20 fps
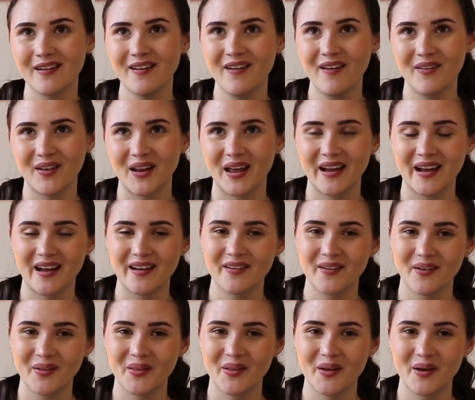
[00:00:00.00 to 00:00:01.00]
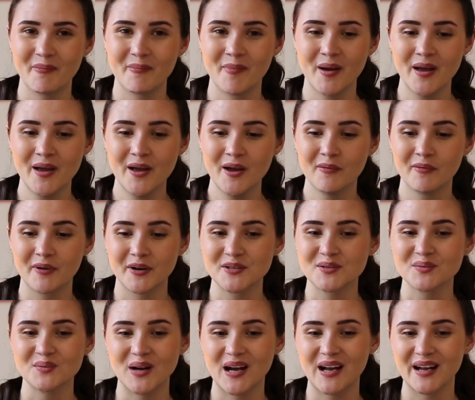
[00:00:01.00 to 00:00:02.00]
oh, like I got them when I
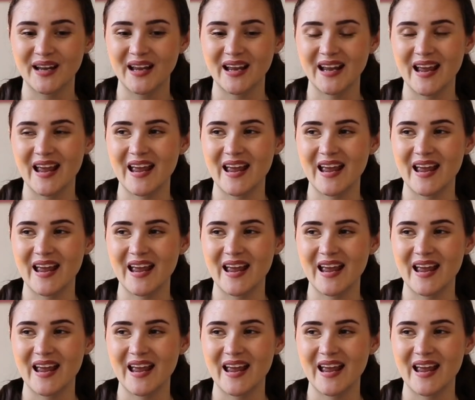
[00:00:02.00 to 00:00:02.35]
was working